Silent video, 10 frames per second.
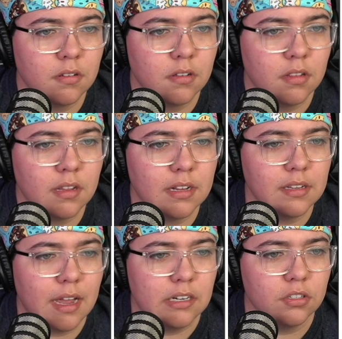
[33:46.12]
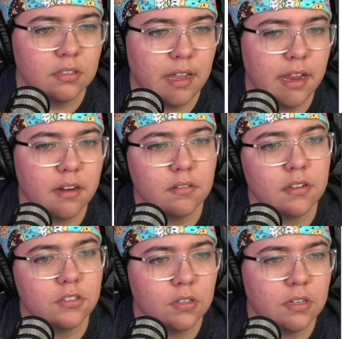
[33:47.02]
that's actually, the handle
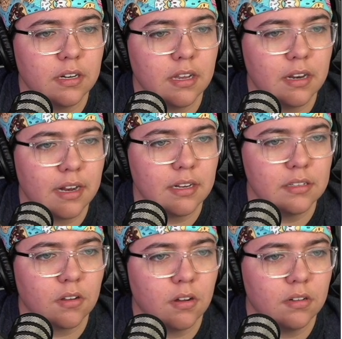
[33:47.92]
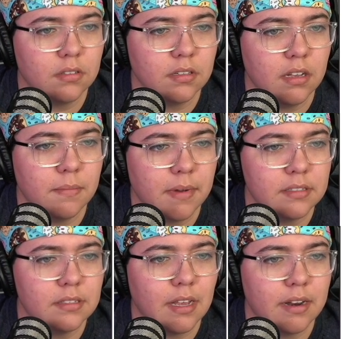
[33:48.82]
controller did connect is called in my
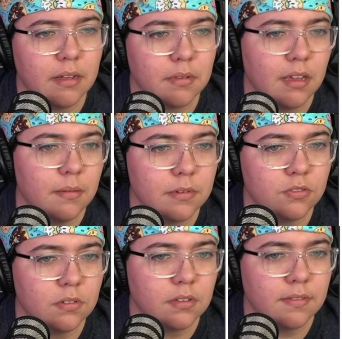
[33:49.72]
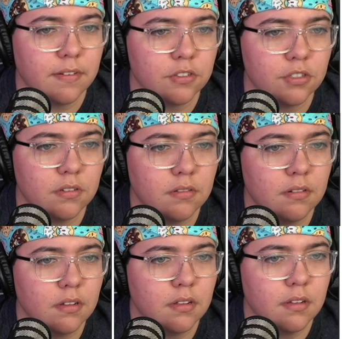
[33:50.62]
setup game controller function,
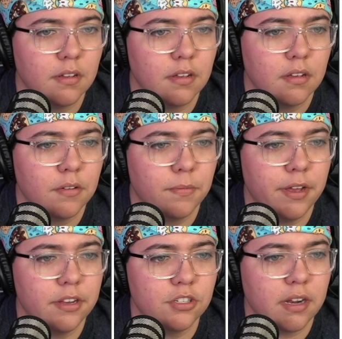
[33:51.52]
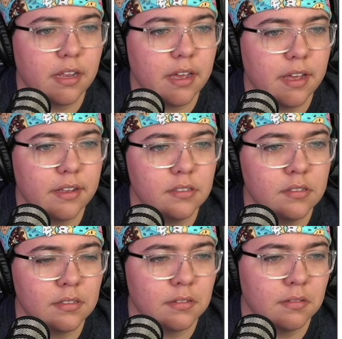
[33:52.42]
which I guess